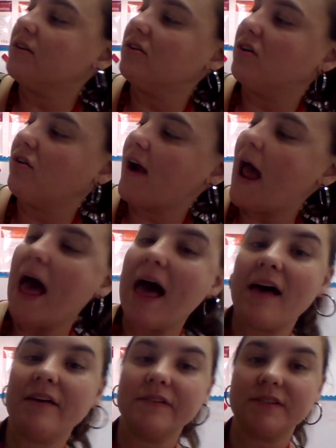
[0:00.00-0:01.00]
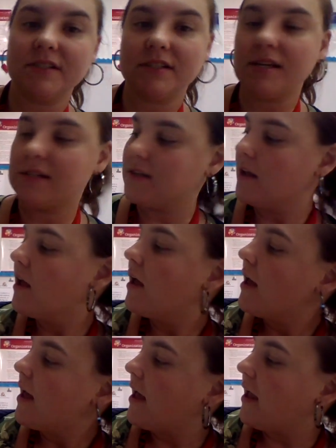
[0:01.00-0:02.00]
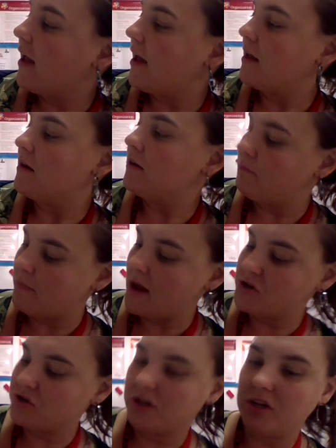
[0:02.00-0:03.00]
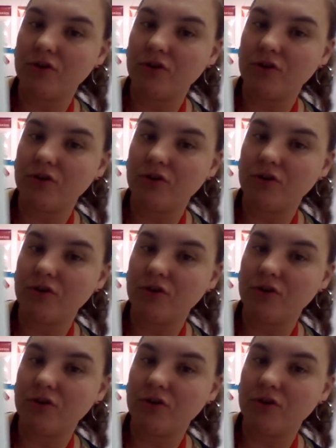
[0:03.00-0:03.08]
little graphs and metric